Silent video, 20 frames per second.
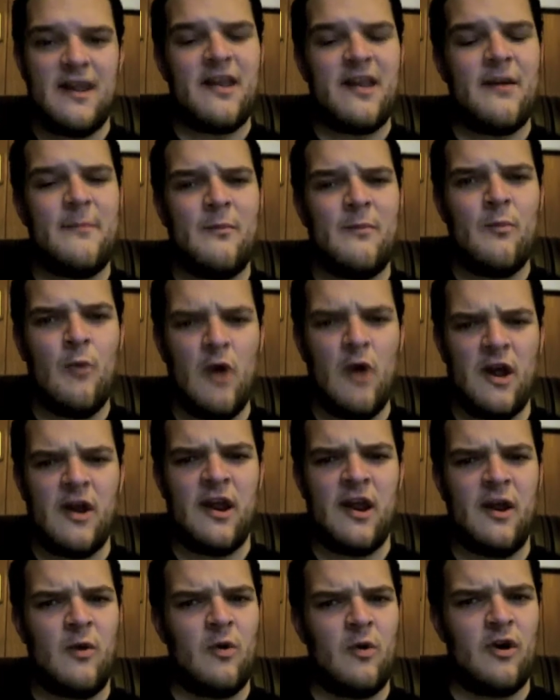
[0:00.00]
in a
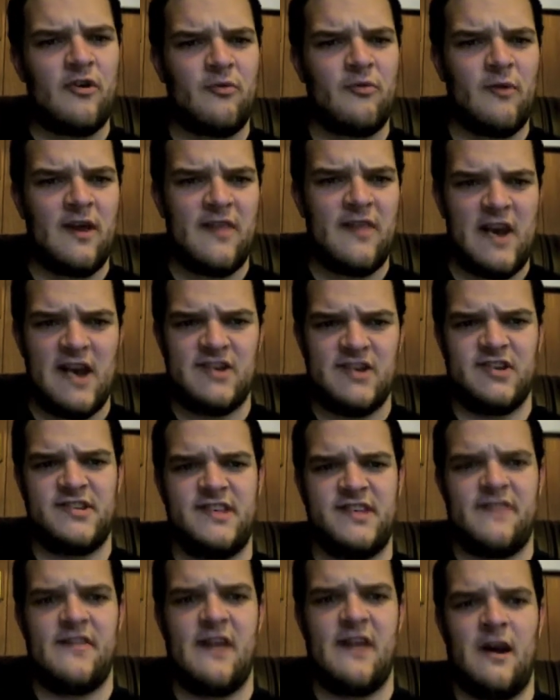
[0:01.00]
way worse way than I just
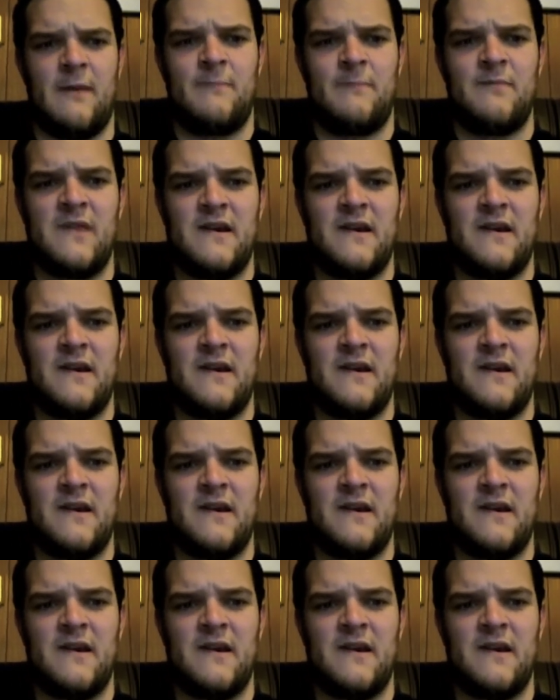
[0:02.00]
did there.